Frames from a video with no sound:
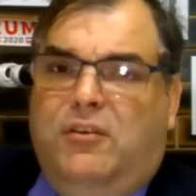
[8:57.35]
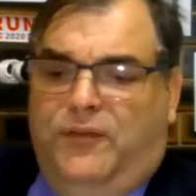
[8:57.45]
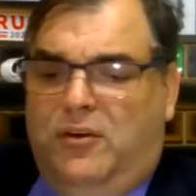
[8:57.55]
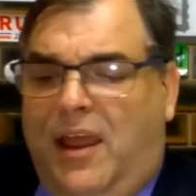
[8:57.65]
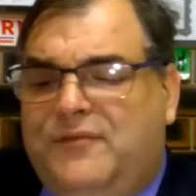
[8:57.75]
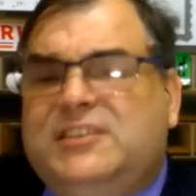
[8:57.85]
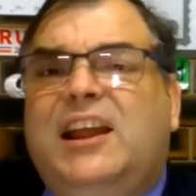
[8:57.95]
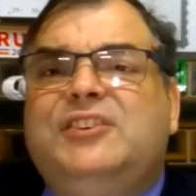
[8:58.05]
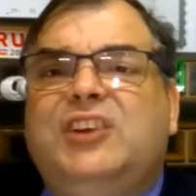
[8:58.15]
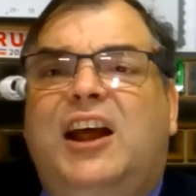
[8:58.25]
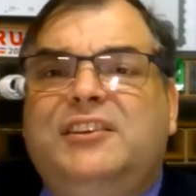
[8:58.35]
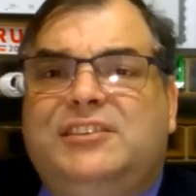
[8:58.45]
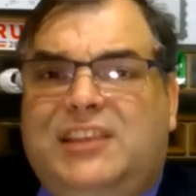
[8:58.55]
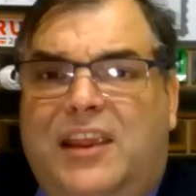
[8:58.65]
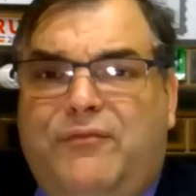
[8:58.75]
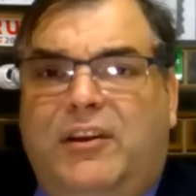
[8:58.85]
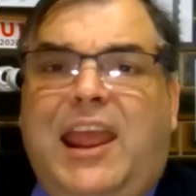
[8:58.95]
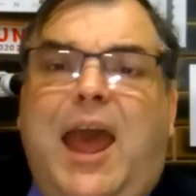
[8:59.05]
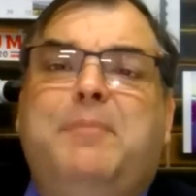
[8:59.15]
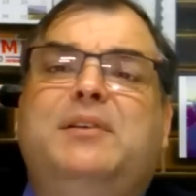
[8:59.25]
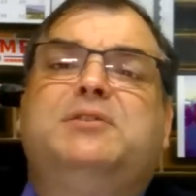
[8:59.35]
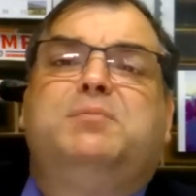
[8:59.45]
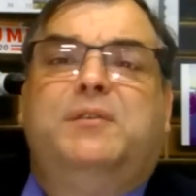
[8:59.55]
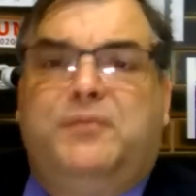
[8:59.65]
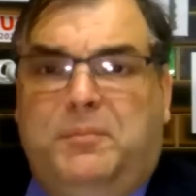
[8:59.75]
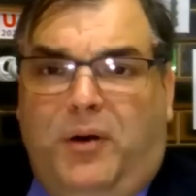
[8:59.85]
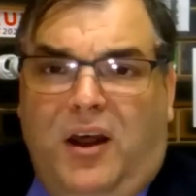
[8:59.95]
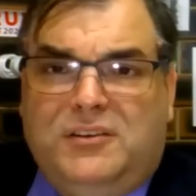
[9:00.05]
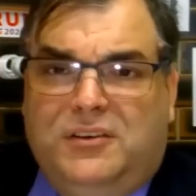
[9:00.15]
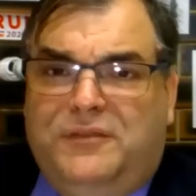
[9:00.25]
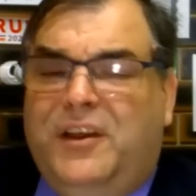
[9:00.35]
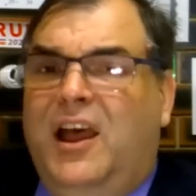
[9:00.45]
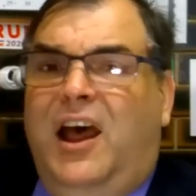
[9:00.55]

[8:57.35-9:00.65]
If you have such unsavory habits with the pontiff,